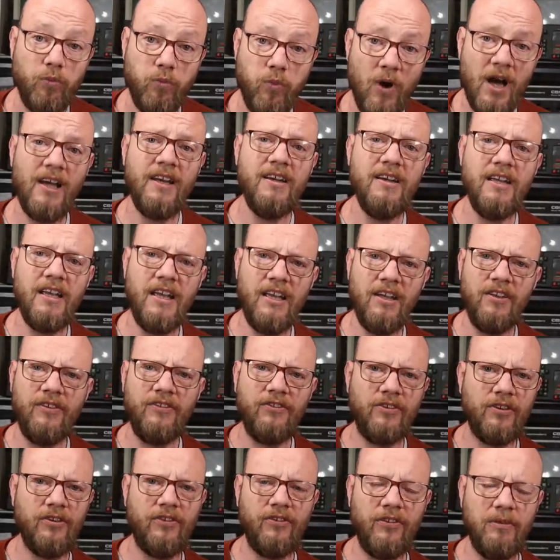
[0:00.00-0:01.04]
One
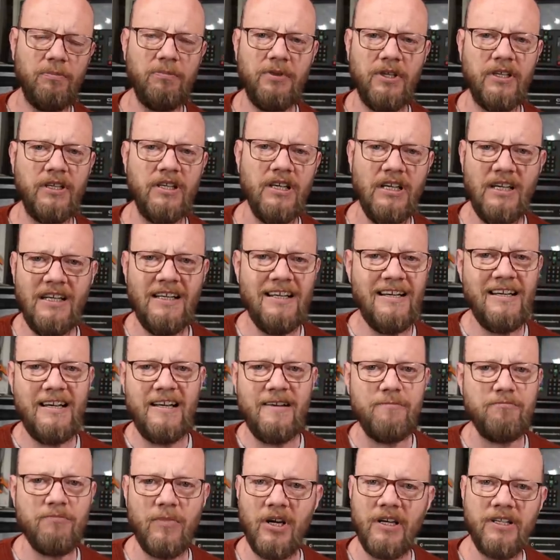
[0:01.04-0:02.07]
is just simply
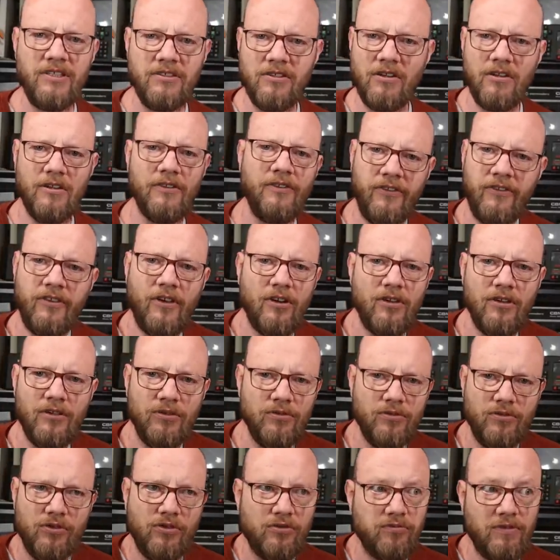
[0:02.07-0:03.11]
my not
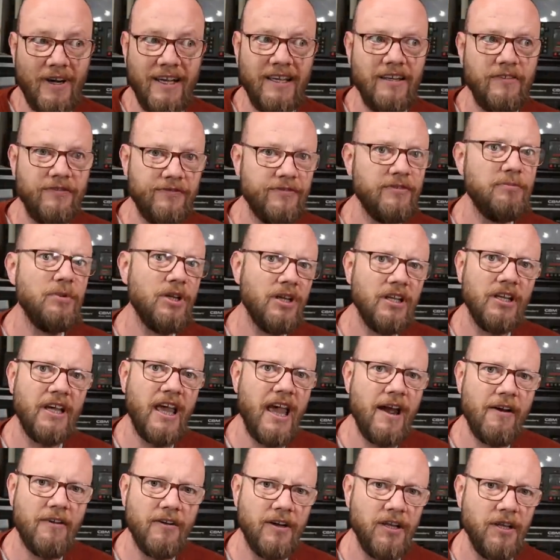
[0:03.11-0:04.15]
so great
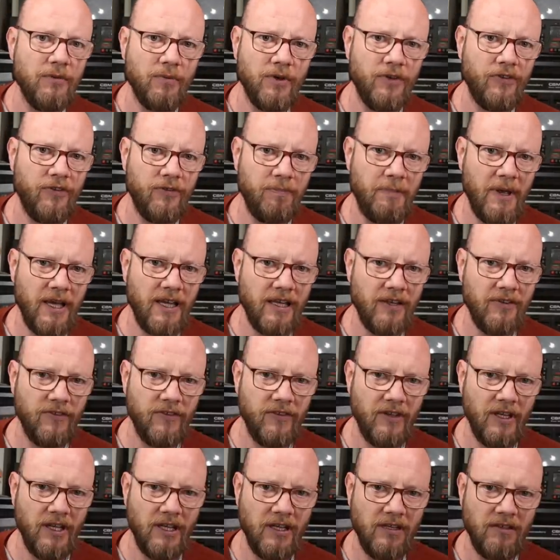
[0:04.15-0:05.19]
familiarity with
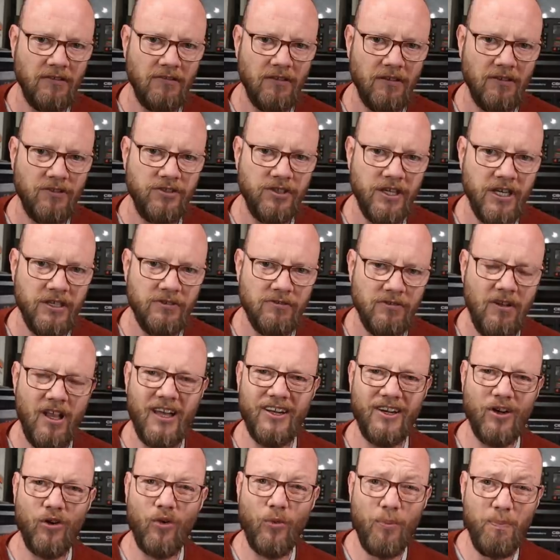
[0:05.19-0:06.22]
speccies in
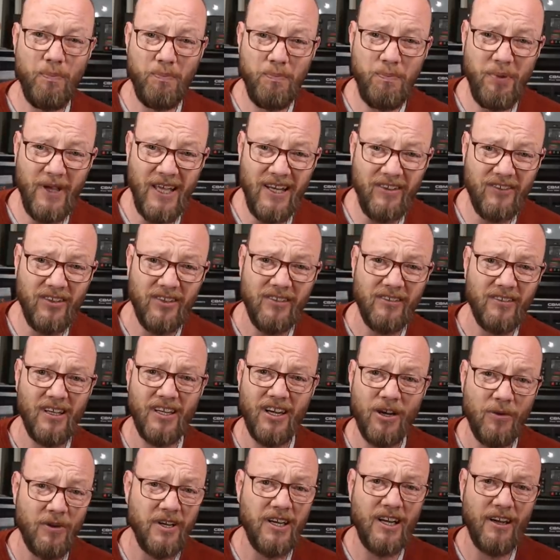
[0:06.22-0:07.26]
general. I know a bit,
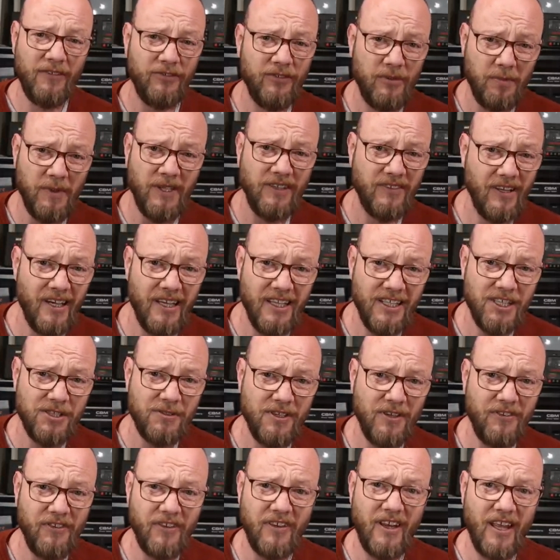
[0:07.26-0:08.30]
I know enough to be
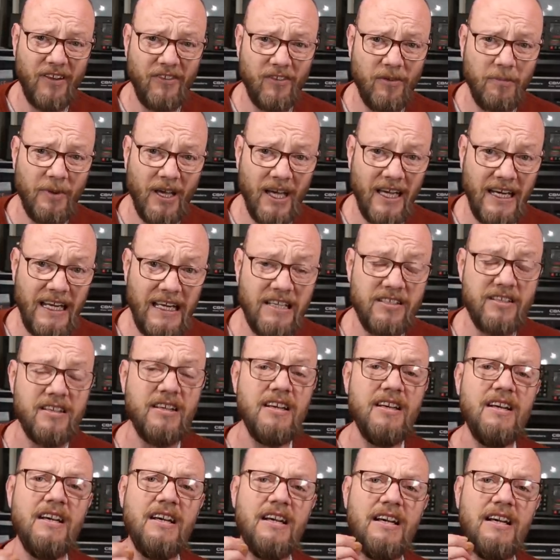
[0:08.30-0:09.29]
dangerous, and that's about it.